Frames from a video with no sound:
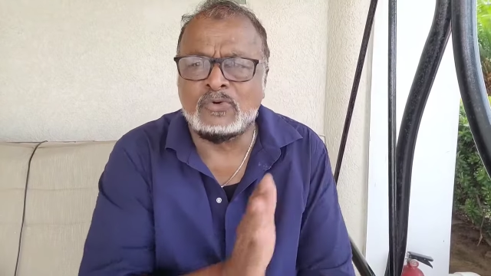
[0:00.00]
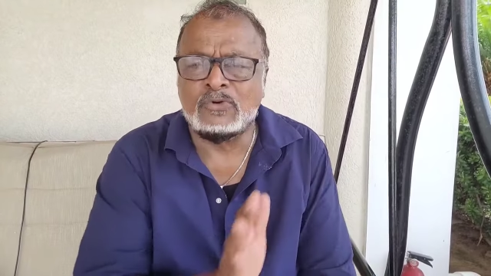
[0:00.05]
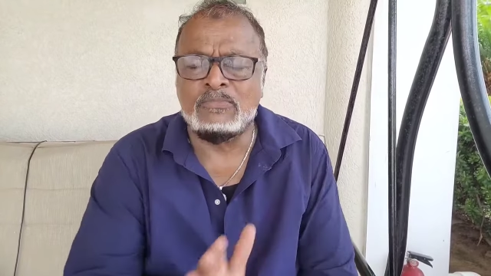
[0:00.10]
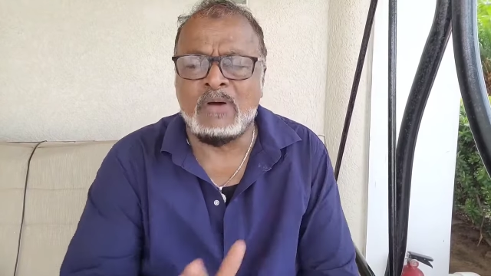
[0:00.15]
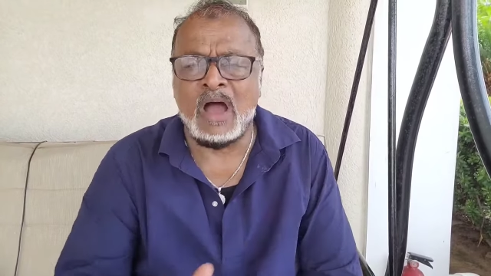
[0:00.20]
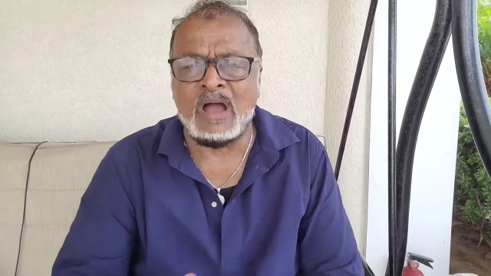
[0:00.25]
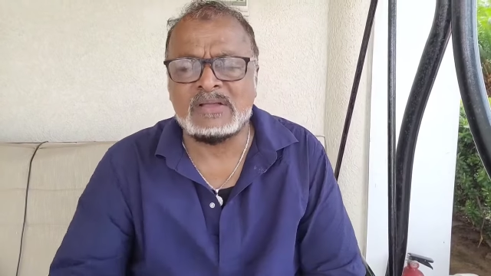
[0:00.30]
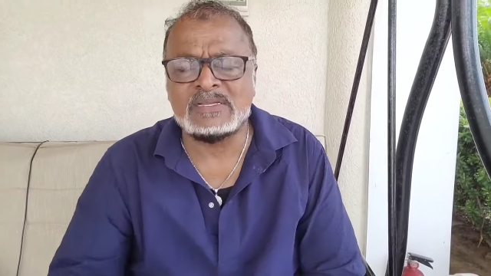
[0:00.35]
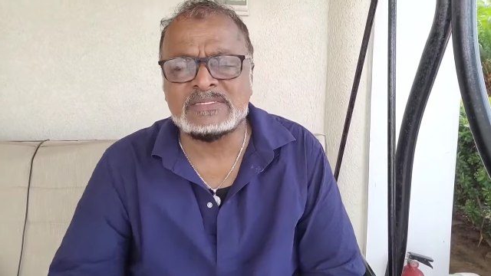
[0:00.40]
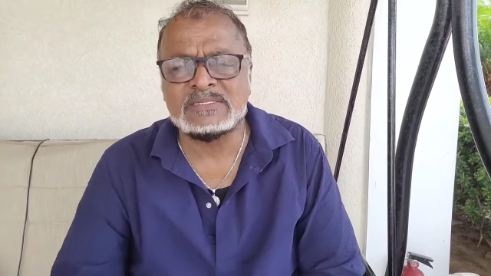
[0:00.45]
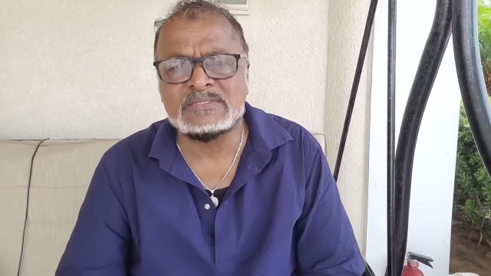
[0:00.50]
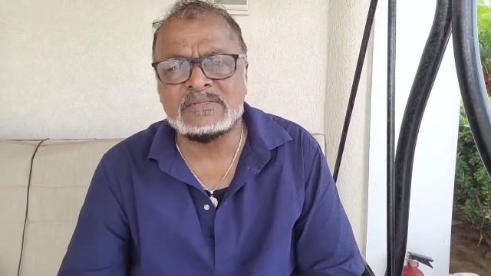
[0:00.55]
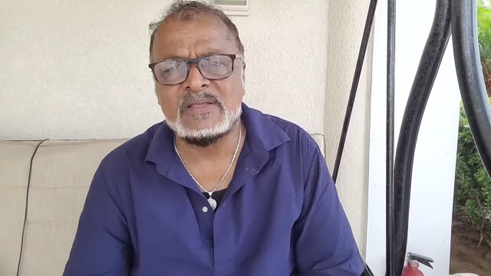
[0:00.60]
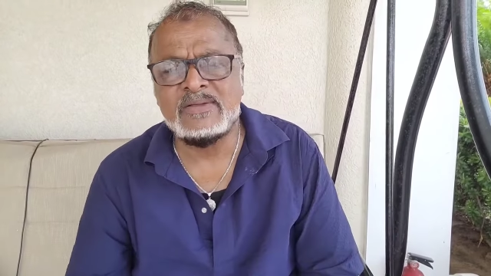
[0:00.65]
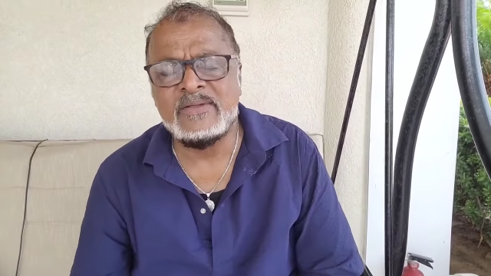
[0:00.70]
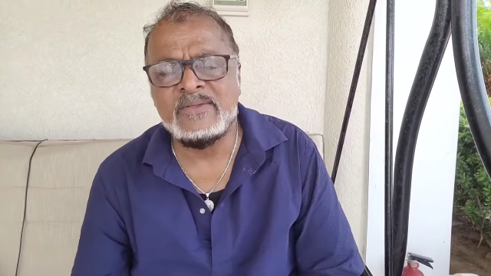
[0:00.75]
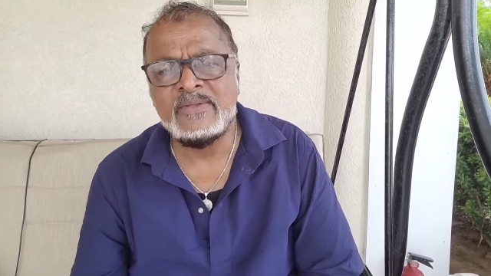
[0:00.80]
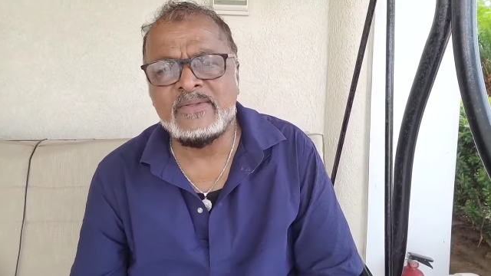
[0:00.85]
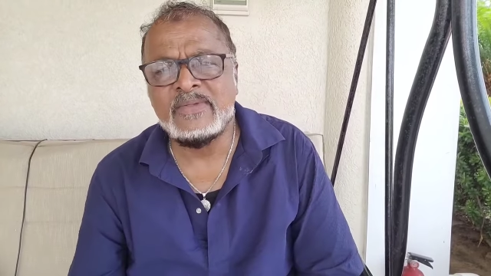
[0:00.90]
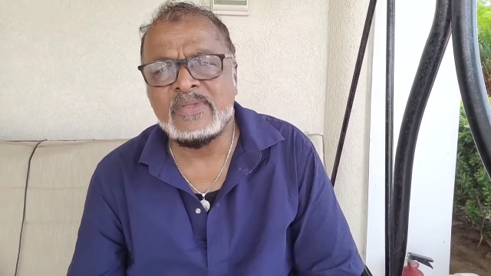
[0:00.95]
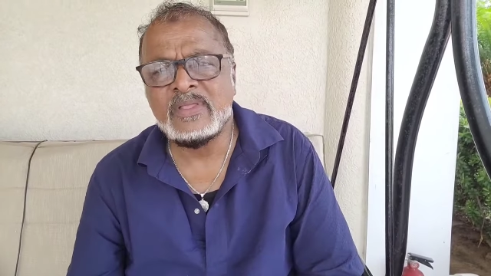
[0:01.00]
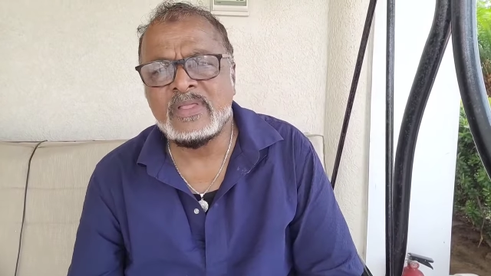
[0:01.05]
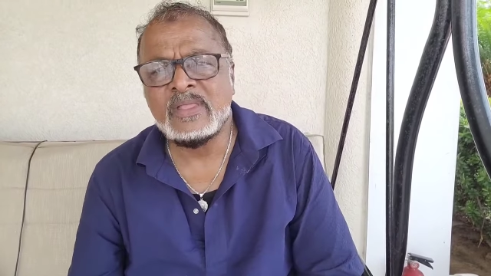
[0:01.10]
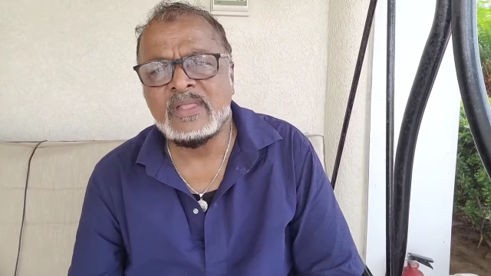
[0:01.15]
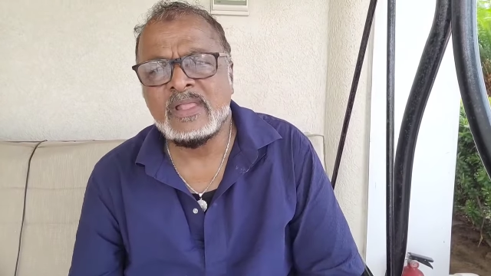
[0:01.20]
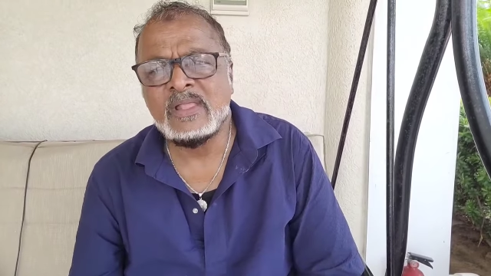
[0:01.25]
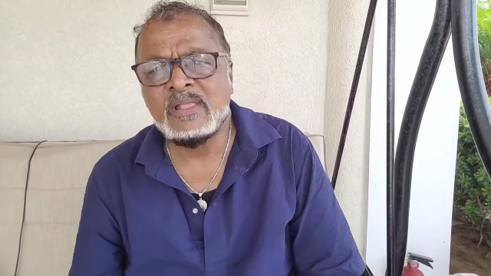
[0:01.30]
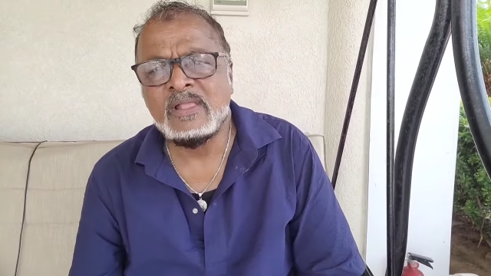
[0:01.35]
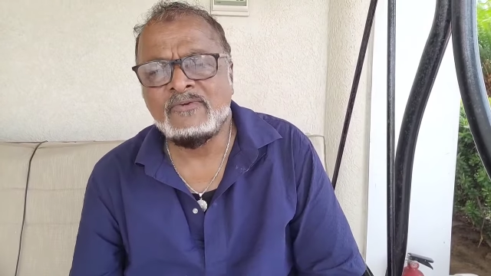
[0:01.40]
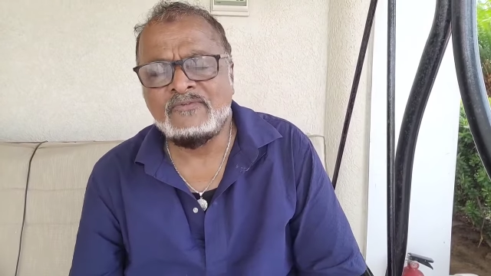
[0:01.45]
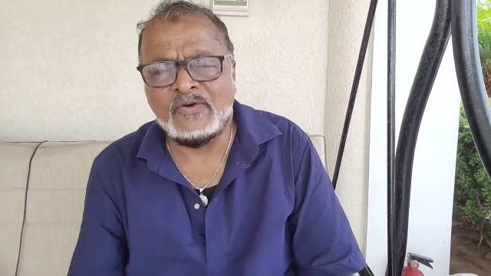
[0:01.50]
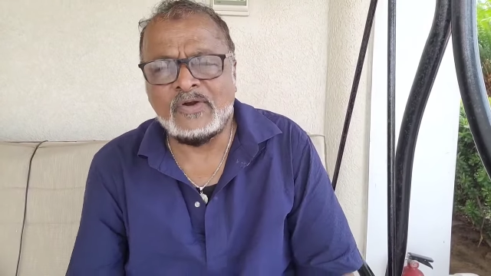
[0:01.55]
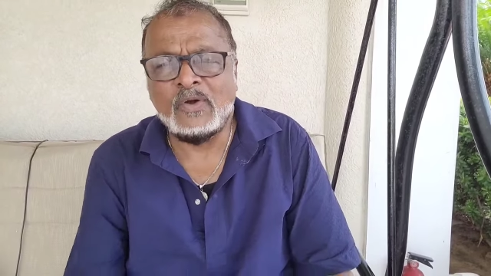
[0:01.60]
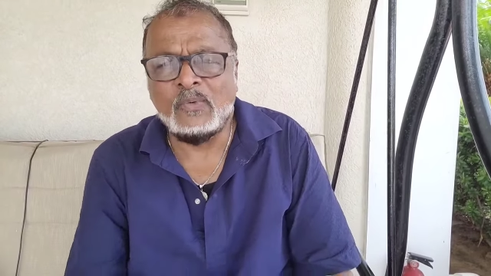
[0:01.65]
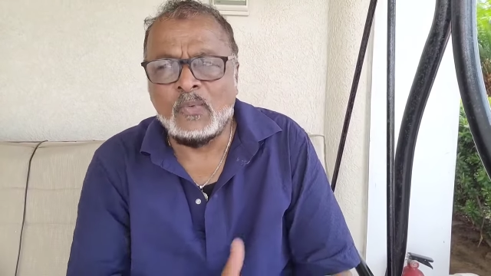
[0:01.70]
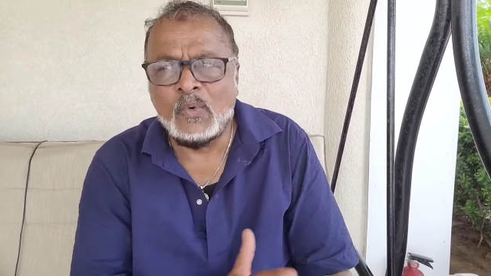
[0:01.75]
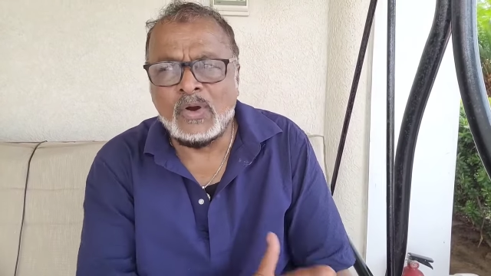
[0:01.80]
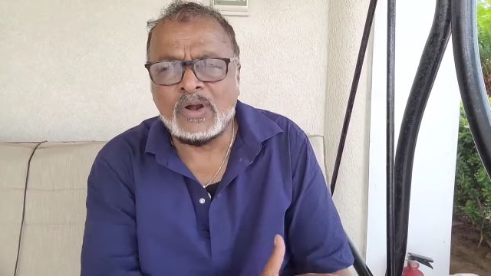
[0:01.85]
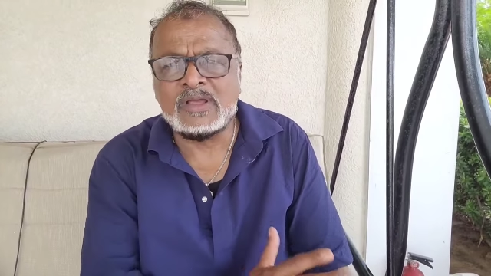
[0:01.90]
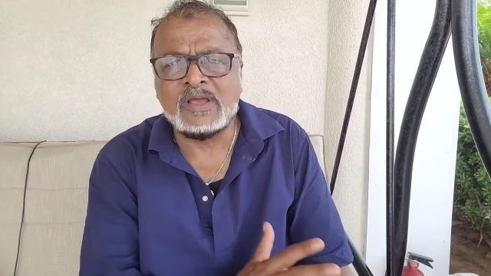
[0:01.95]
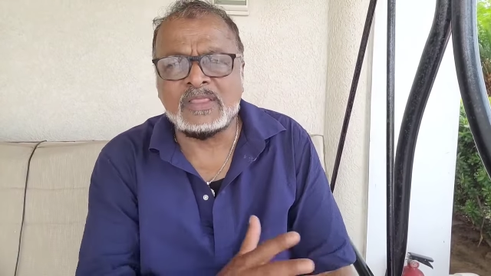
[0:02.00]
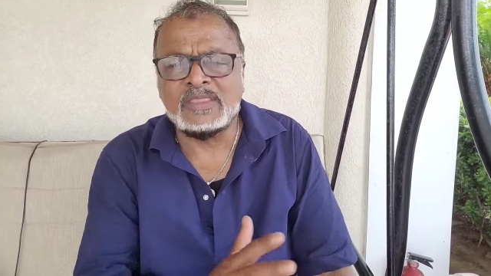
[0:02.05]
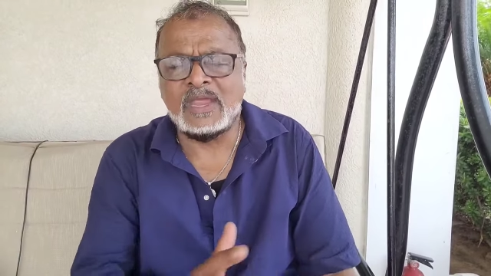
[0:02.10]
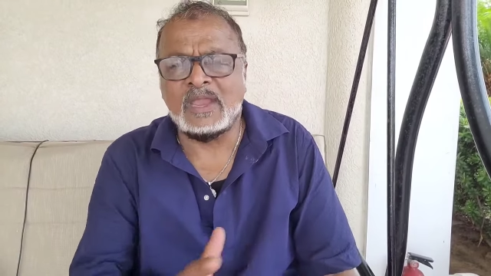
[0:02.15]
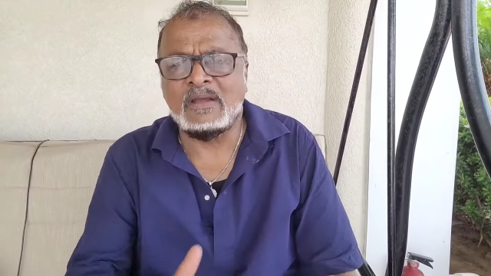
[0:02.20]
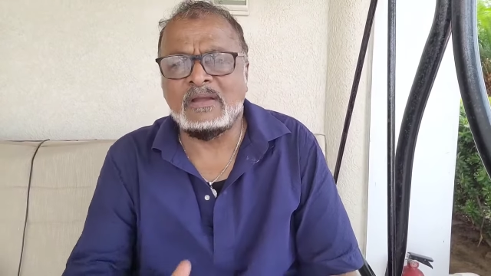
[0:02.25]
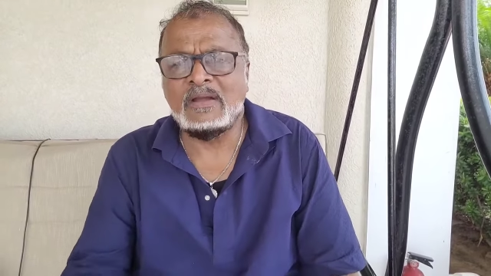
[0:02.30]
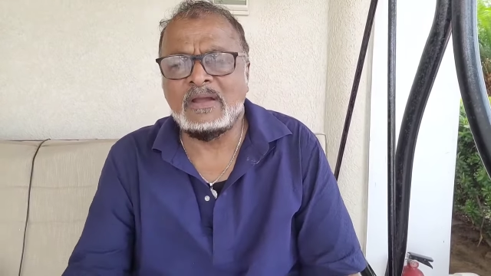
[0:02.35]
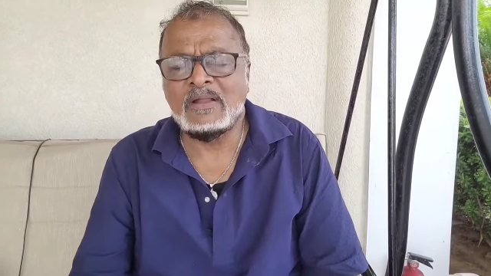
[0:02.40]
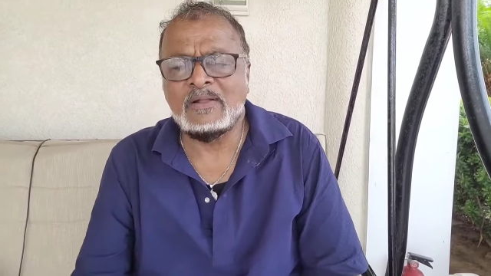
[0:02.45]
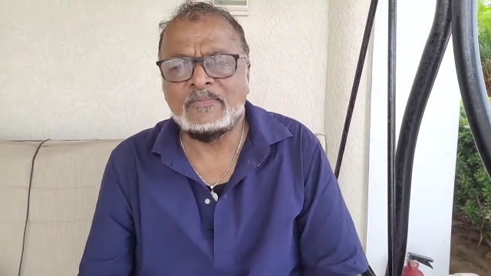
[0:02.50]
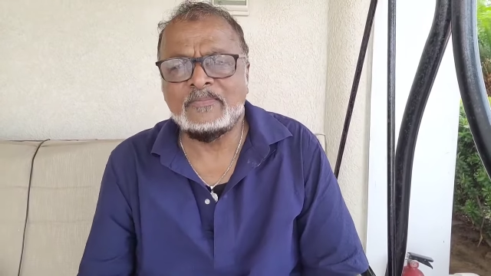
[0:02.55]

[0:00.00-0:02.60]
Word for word: toolbox for a worker there.